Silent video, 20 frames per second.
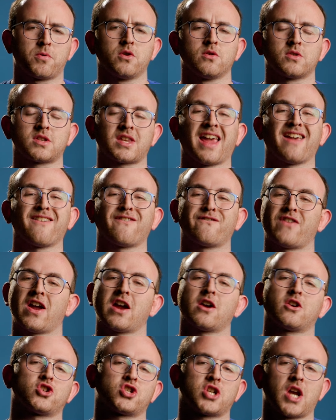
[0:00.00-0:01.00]
produced a
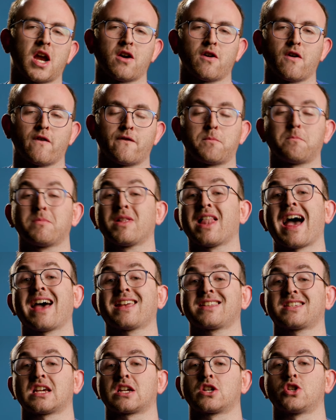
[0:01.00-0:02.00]
fair share of
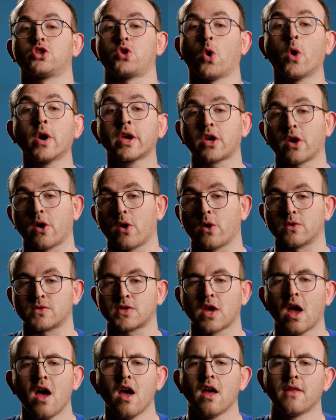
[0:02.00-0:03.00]
plastic doinkos,